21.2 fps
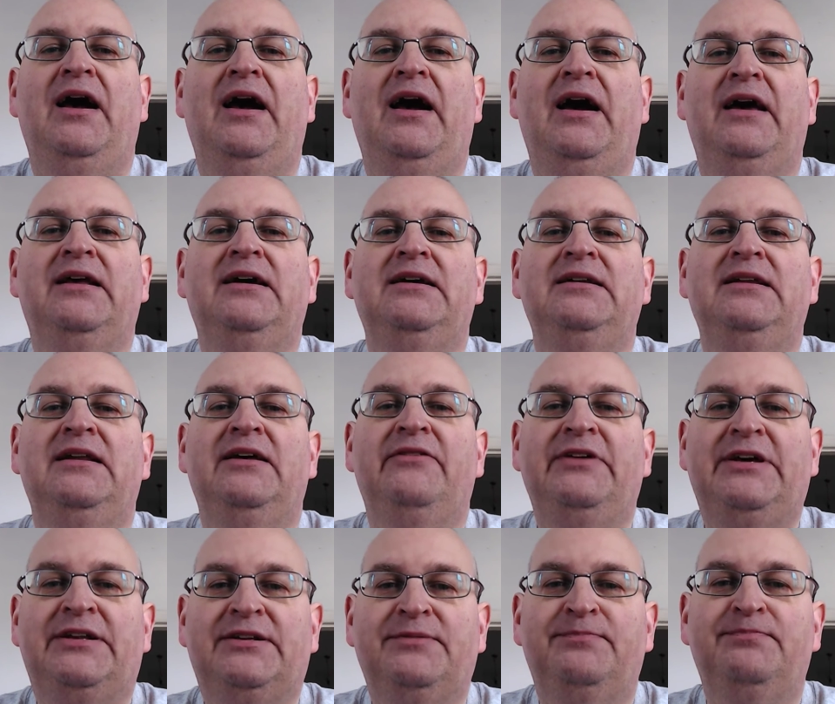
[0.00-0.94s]
And I love
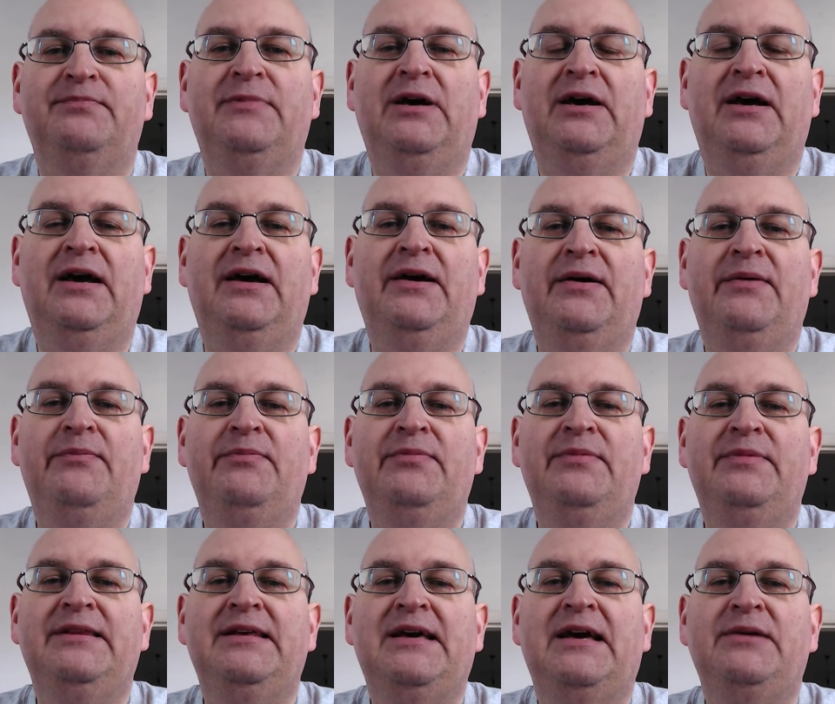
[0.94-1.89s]
it.
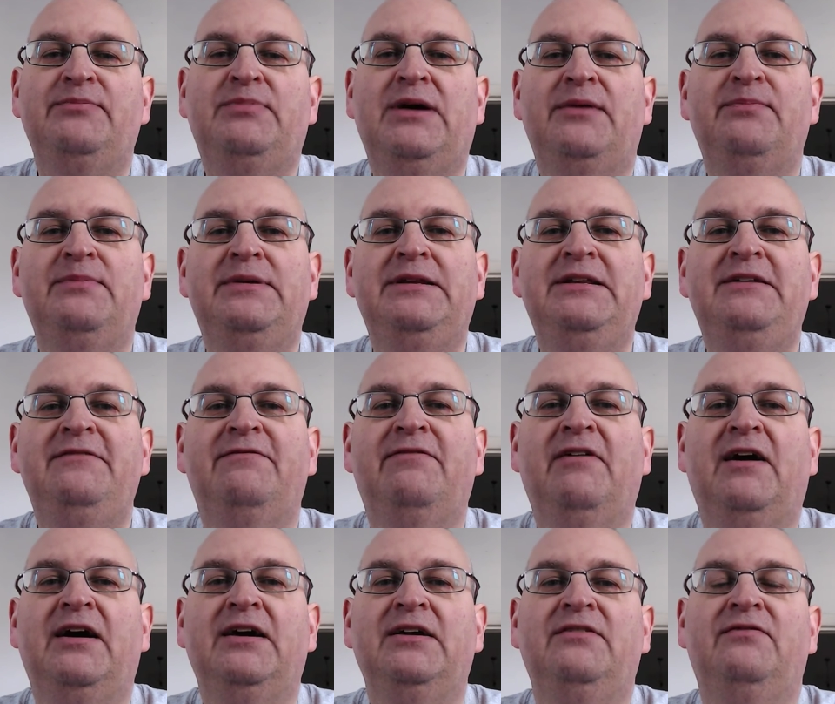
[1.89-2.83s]
Um, the iPad mini
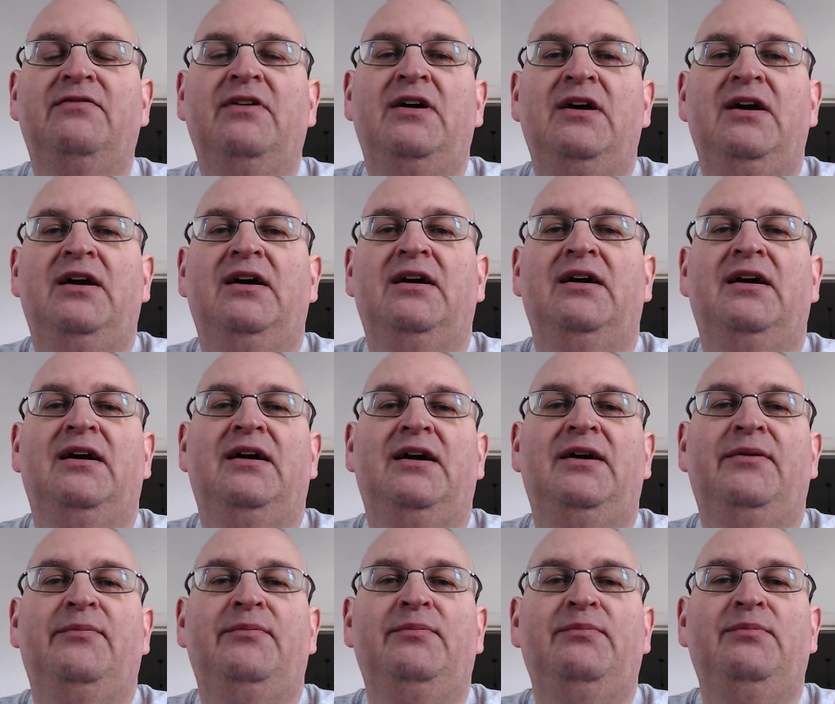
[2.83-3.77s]
5.
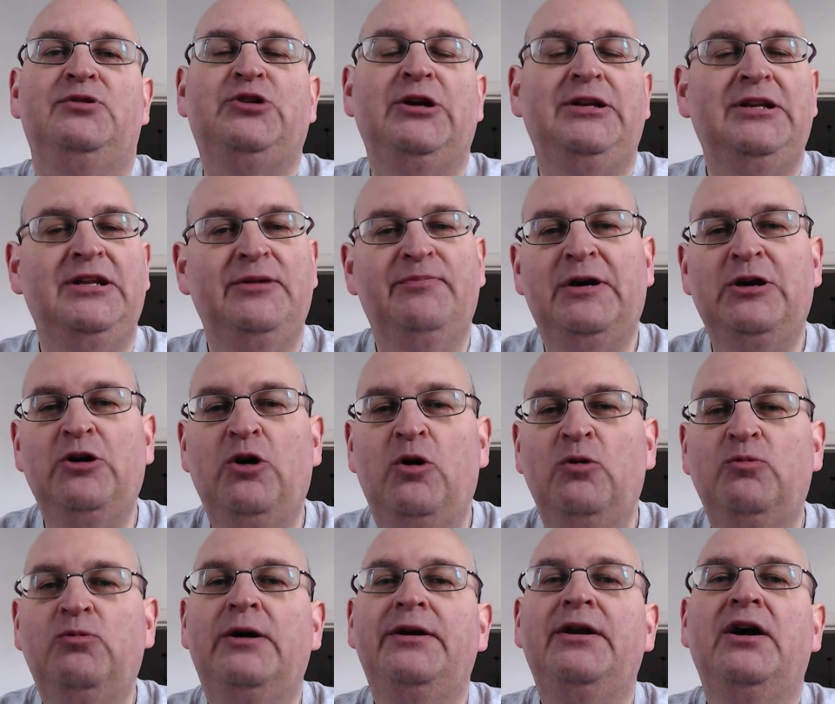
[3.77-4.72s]
Um, traded in my
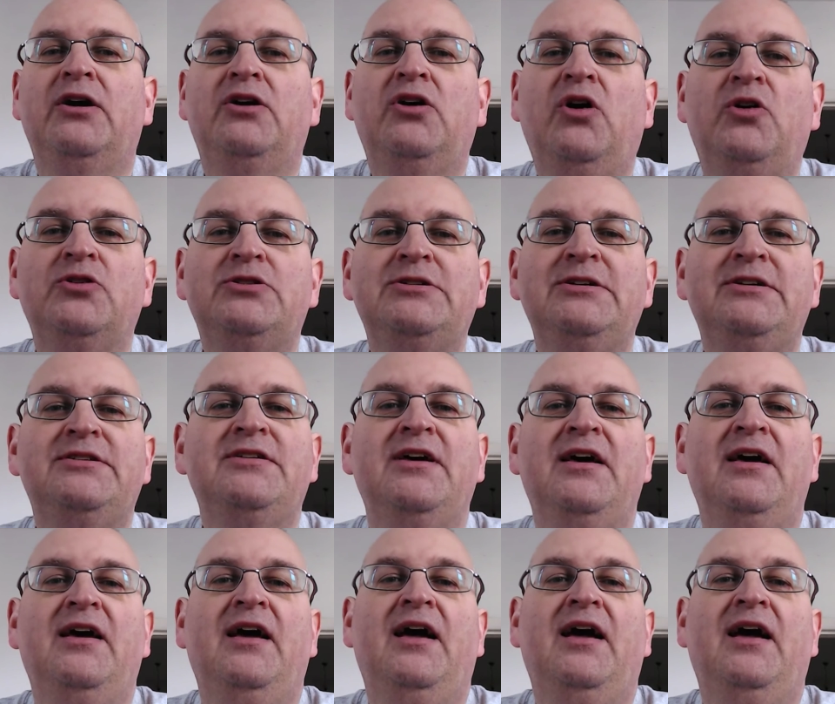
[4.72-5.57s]
old one, got it.